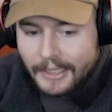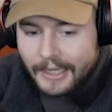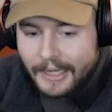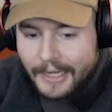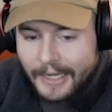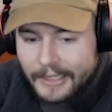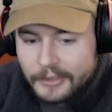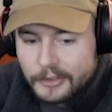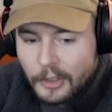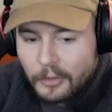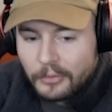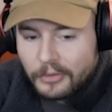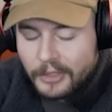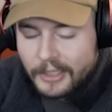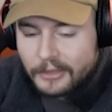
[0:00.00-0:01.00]
I
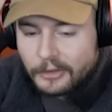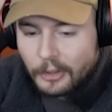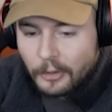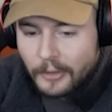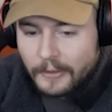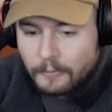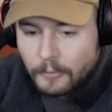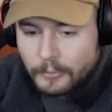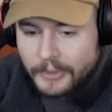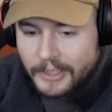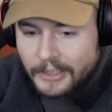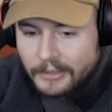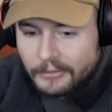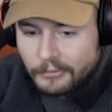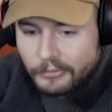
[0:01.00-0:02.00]
don't think, though, it will
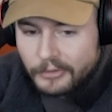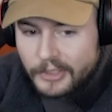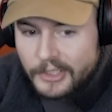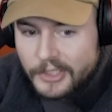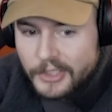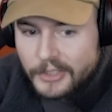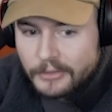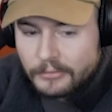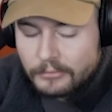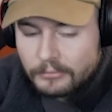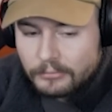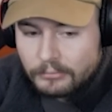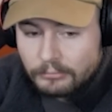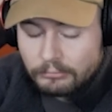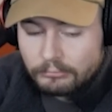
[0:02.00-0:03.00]
be this
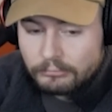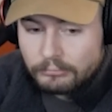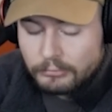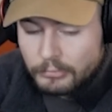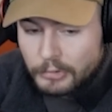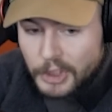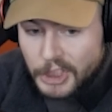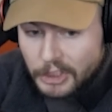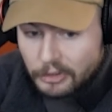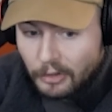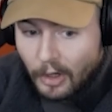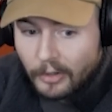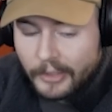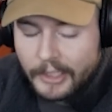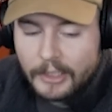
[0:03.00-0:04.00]

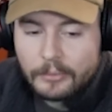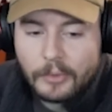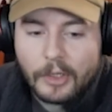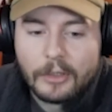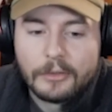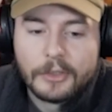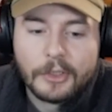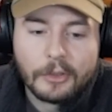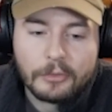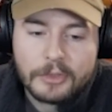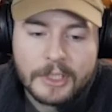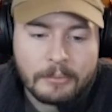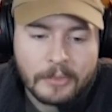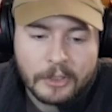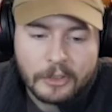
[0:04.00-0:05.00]
strong anymore, you know,
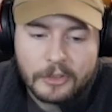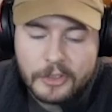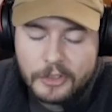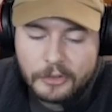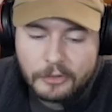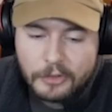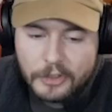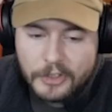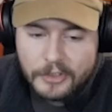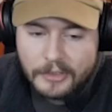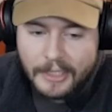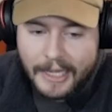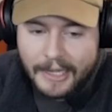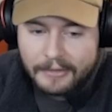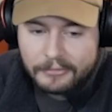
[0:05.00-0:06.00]
simply because you just
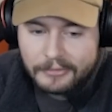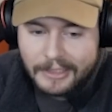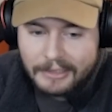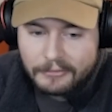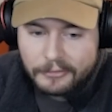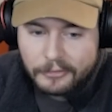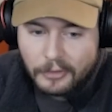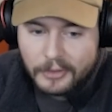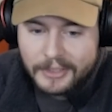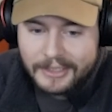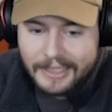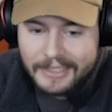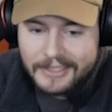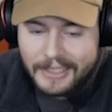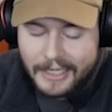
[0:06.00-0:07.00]
have 40
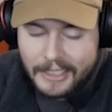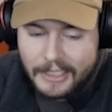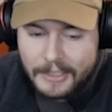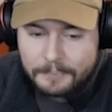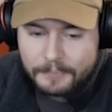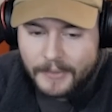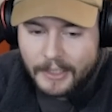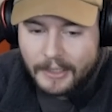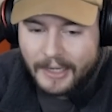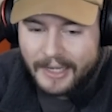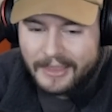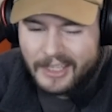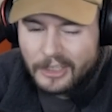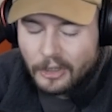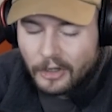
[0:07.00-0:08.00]
less AD. I
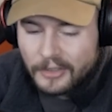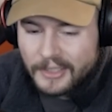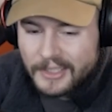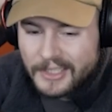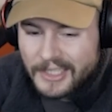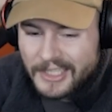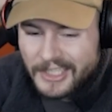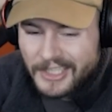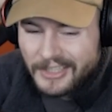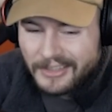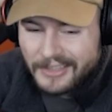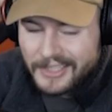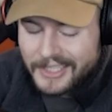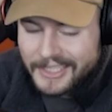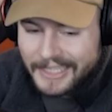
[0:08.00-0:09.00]
think on it is
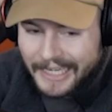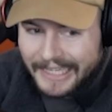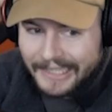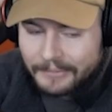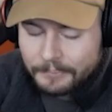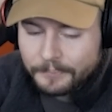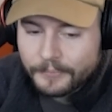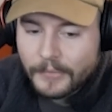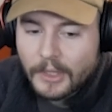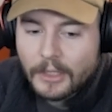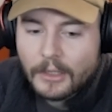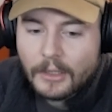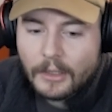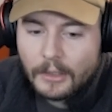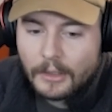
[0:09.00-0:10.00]
the same
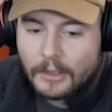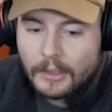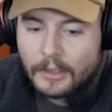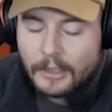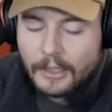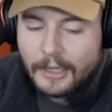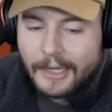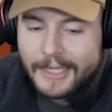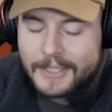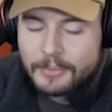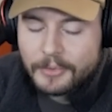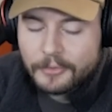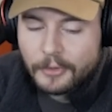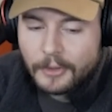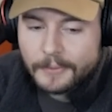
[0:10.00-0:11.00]
as
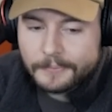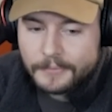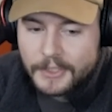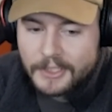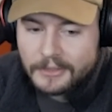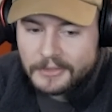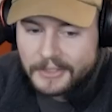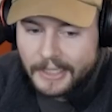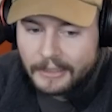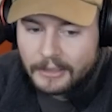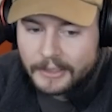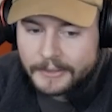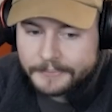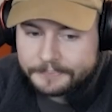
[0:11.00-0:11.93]
before, still scaling.